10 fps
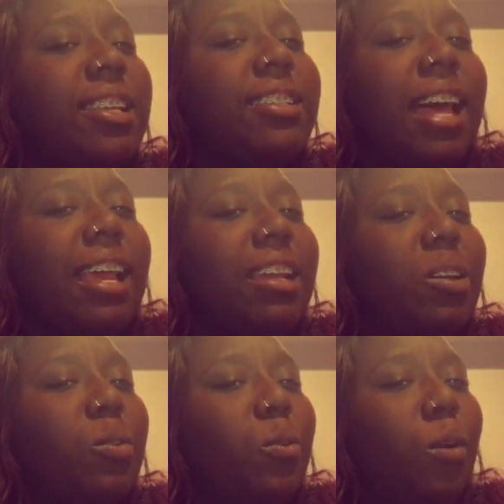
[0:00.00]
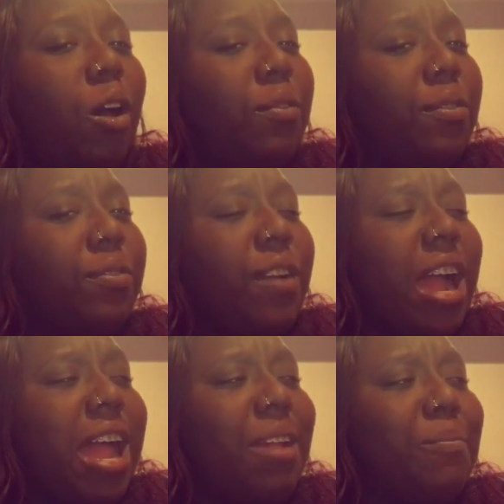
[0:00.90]
tastes like waffle
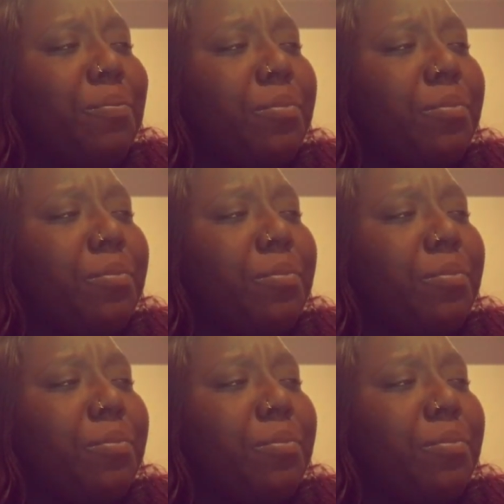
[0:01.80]
fry,